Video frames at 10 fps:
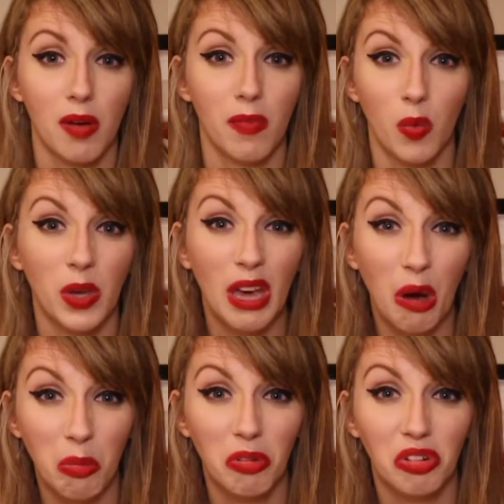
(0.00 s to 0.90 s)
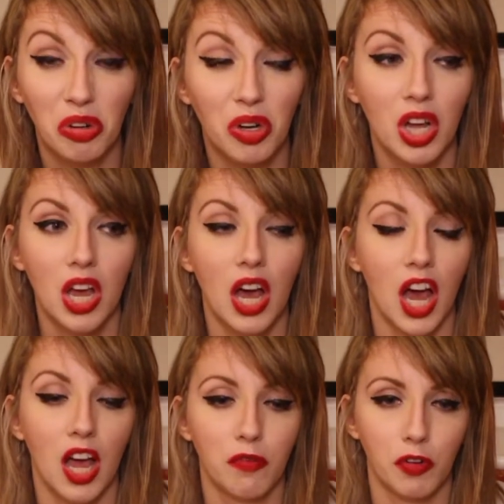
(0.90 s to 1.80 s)
up my wee hole before
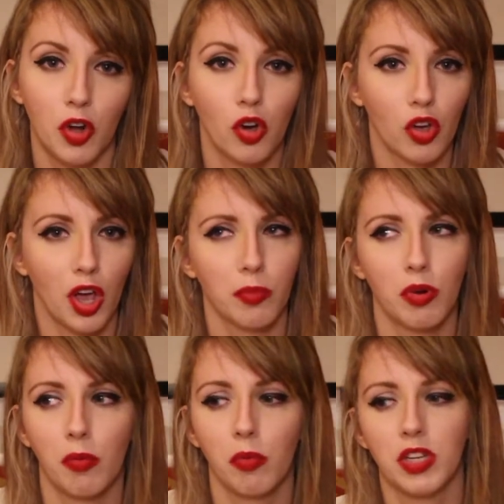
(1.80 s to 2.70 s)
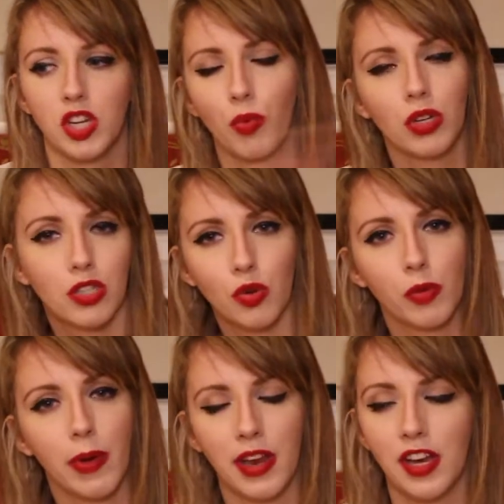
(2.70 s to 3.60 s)
for an ongoing problem, which I want to talk
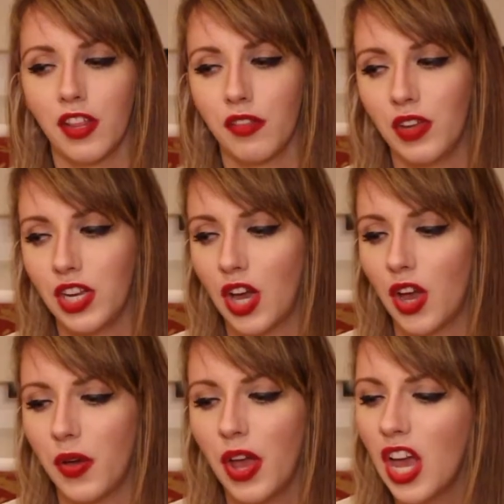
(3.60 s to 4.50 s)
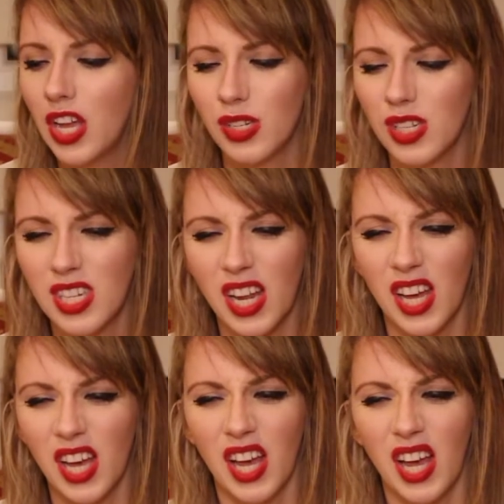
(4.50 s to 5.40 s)
about in another video. Just,
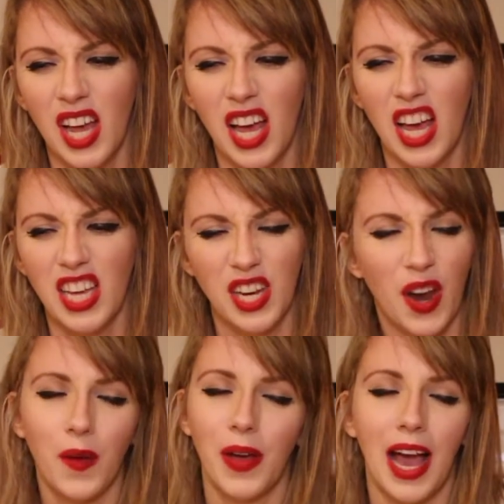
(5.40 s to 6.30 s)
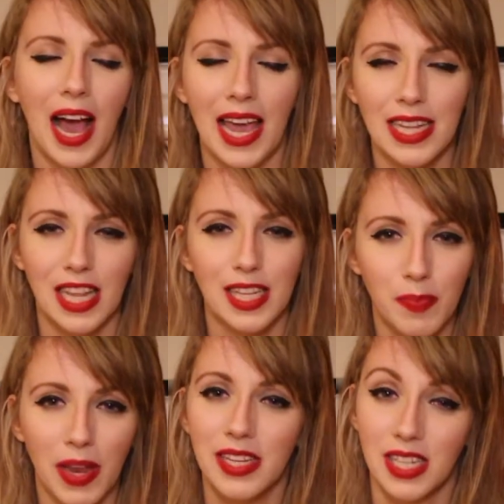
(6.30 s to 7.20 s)
you know, it's
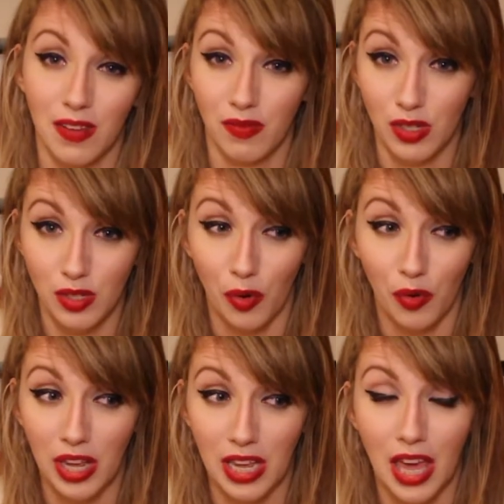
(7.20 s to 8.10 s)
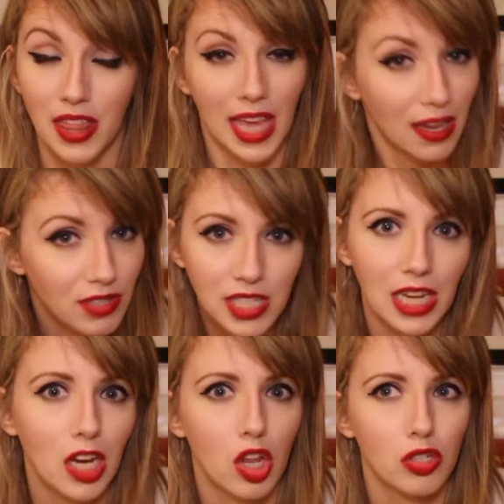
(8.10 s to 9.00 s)
better safe than sorry. They've
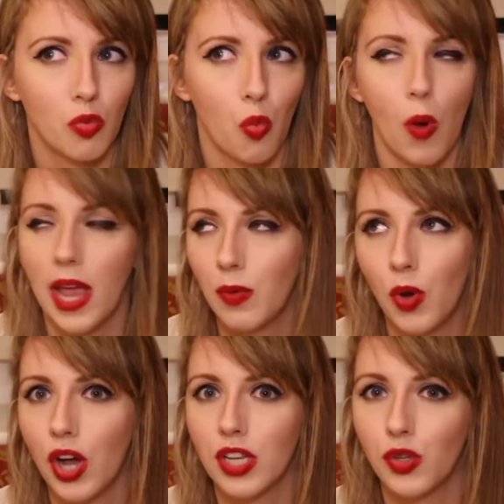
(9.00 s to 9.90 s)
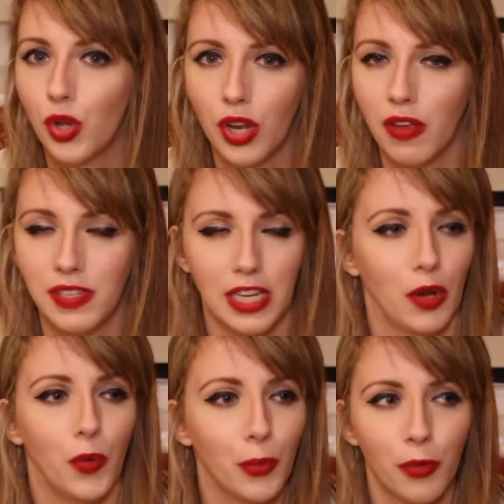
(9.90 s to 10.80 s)
seen way worse and they've seen
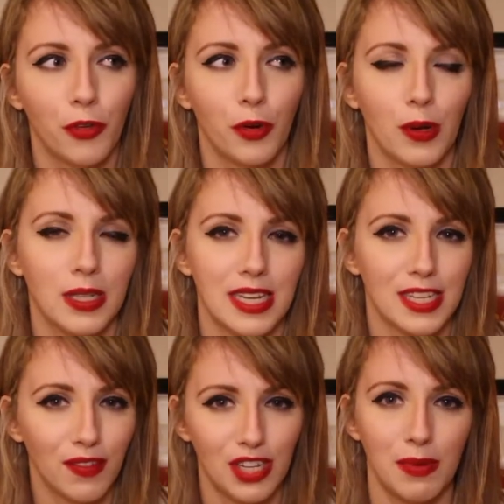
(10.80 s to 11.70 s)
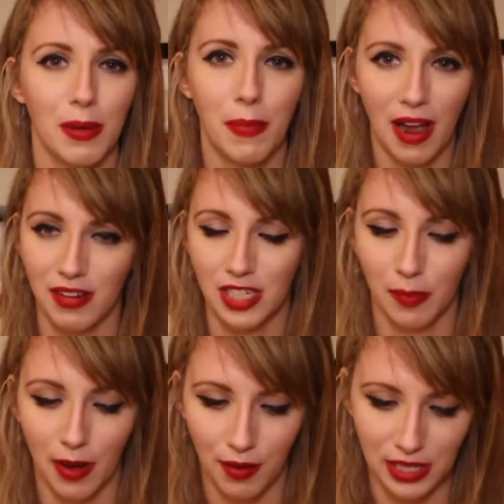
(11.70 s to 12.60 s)
it all before, so there's nothing to be embarrassed
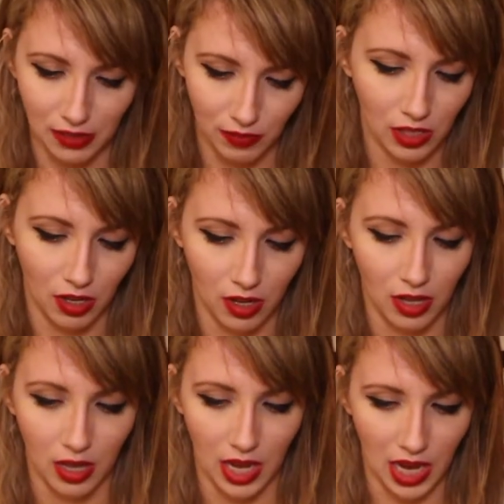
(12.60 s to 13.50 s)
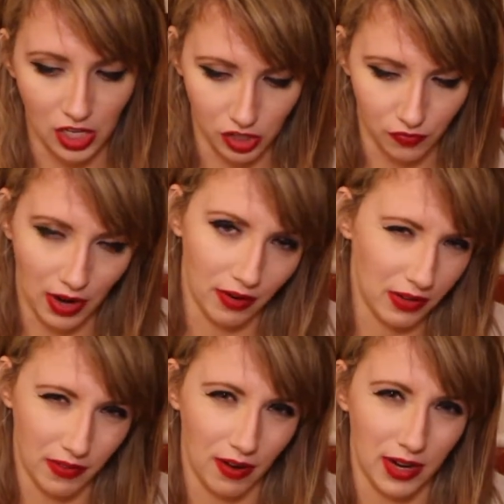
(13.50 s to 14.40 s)
about. It's something that is just very,
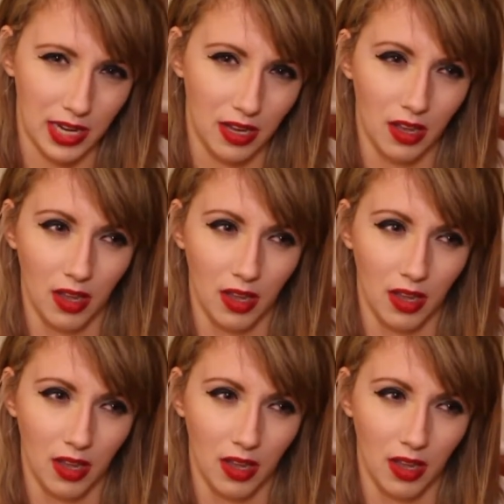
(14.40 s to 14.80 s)
very